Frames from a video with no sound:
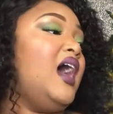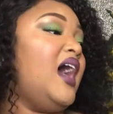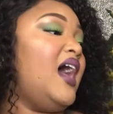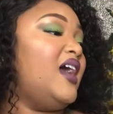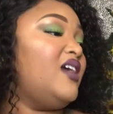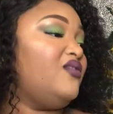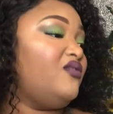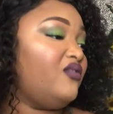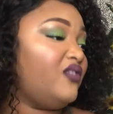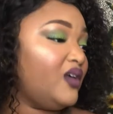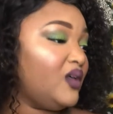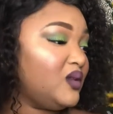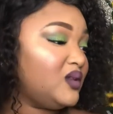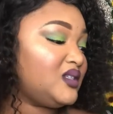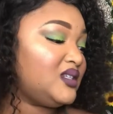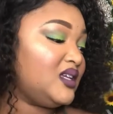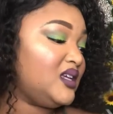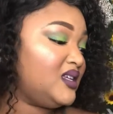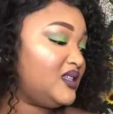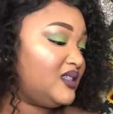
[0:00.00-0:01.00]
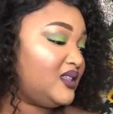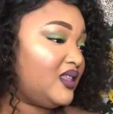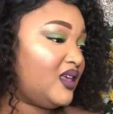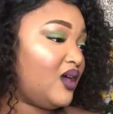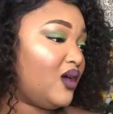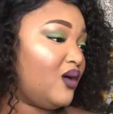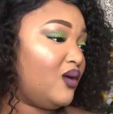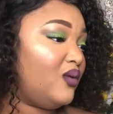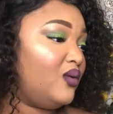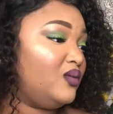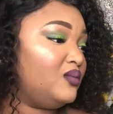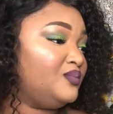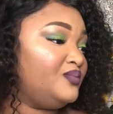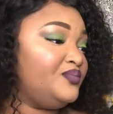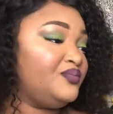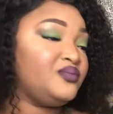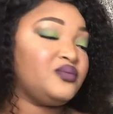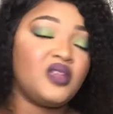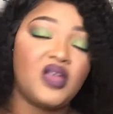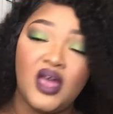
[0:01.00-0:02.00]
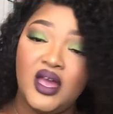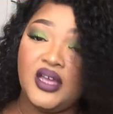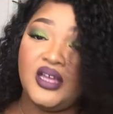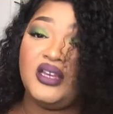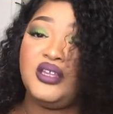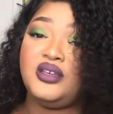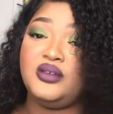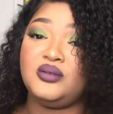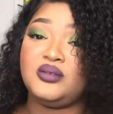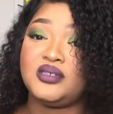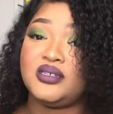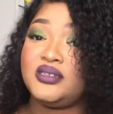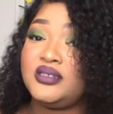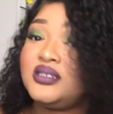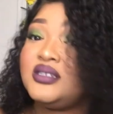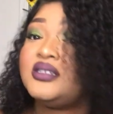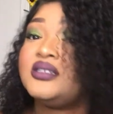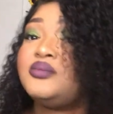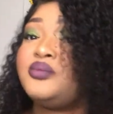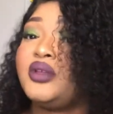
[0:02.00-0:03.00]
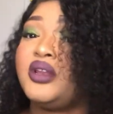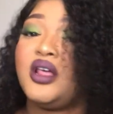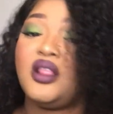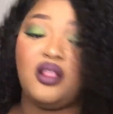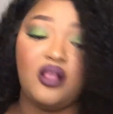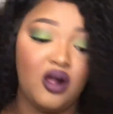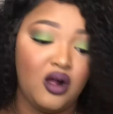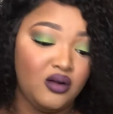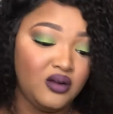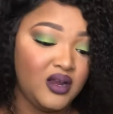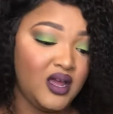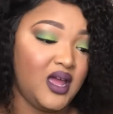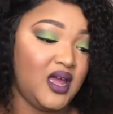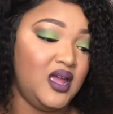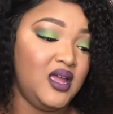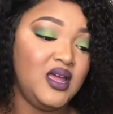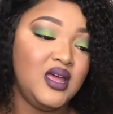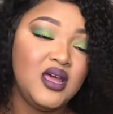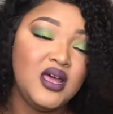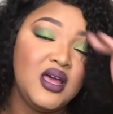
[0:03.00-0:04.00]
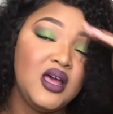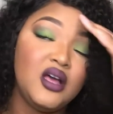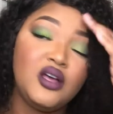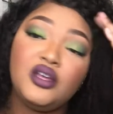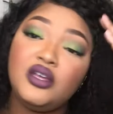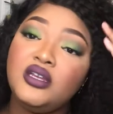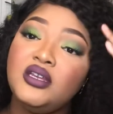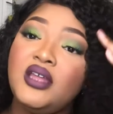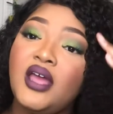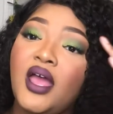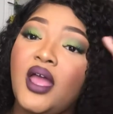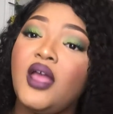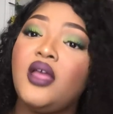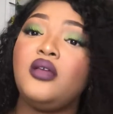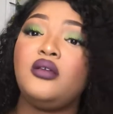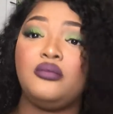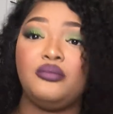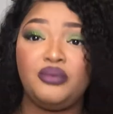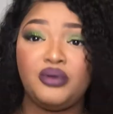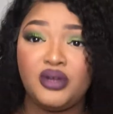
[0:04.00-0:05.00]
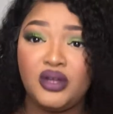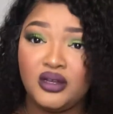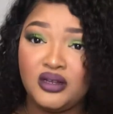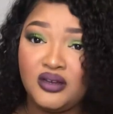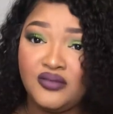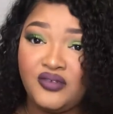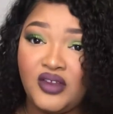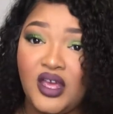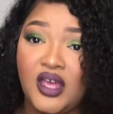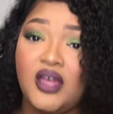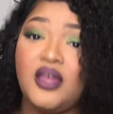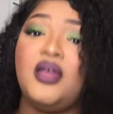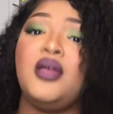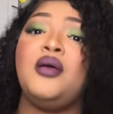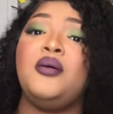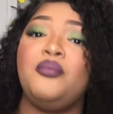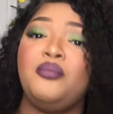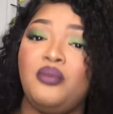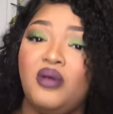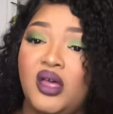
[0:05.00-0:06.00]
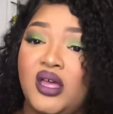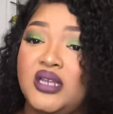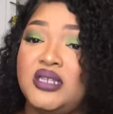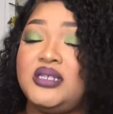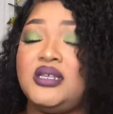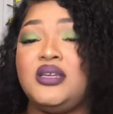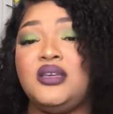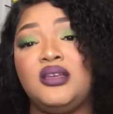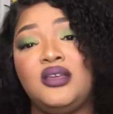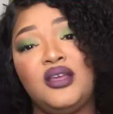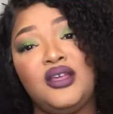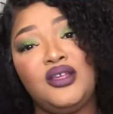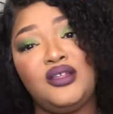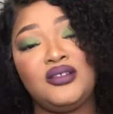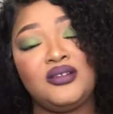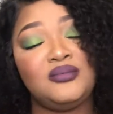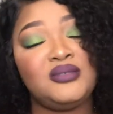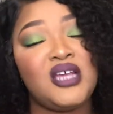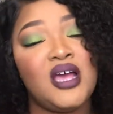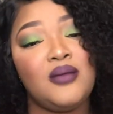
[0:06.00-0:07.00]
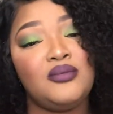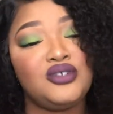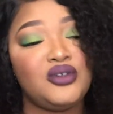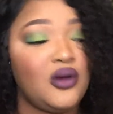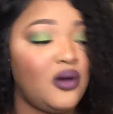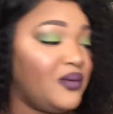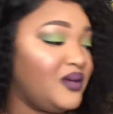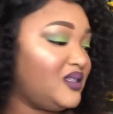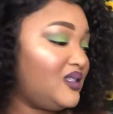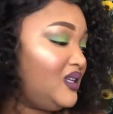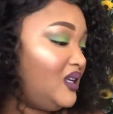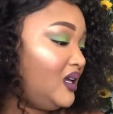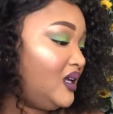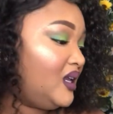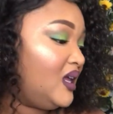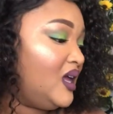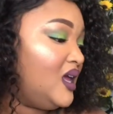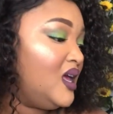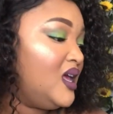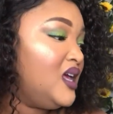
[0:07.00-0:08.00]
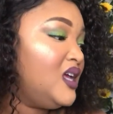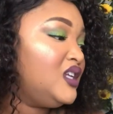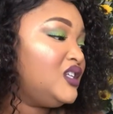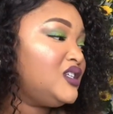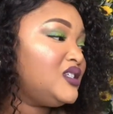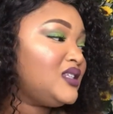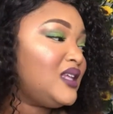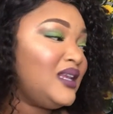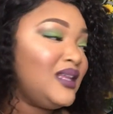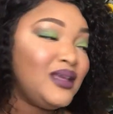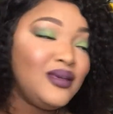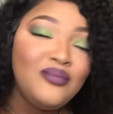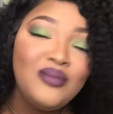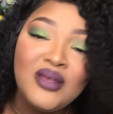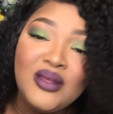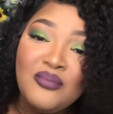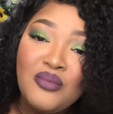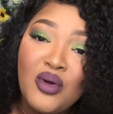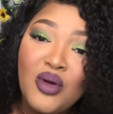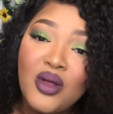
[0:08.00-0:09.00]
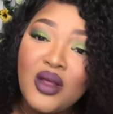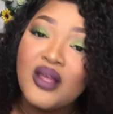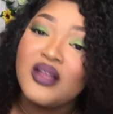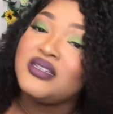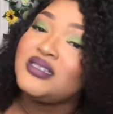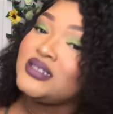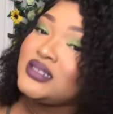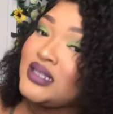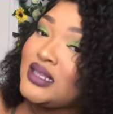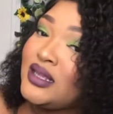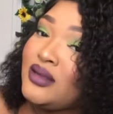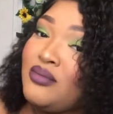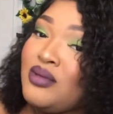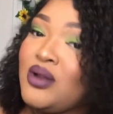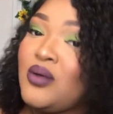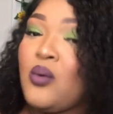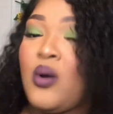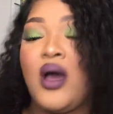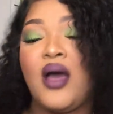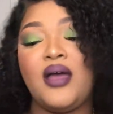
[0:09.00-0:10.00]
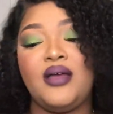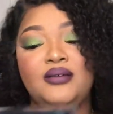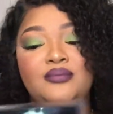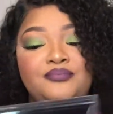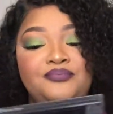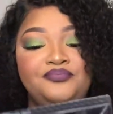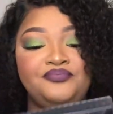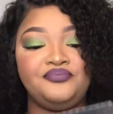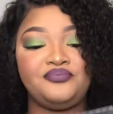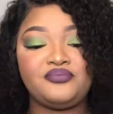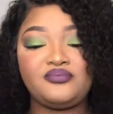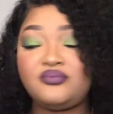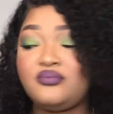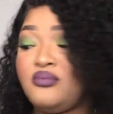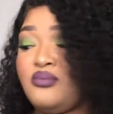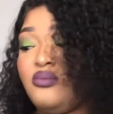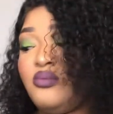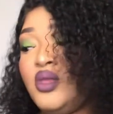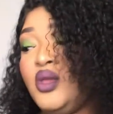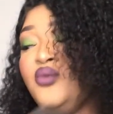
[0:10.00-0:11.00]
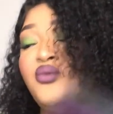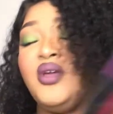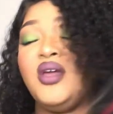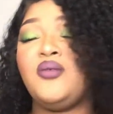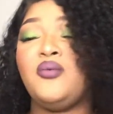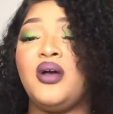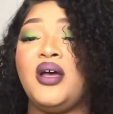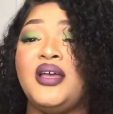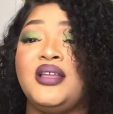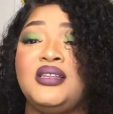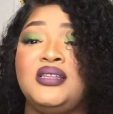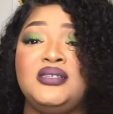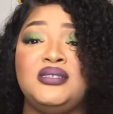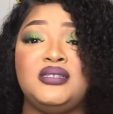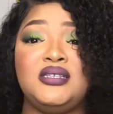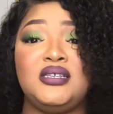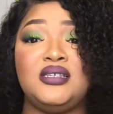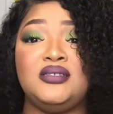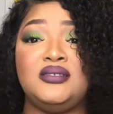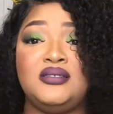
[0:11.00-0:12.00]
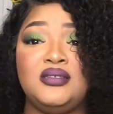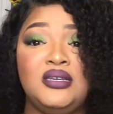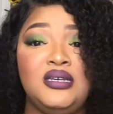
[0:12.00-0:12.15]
I felt as though I could use it. It's been a long day, good day, productive day, but sometimes you always need just a little bit more, just a little bit of wine. Red wine, this is.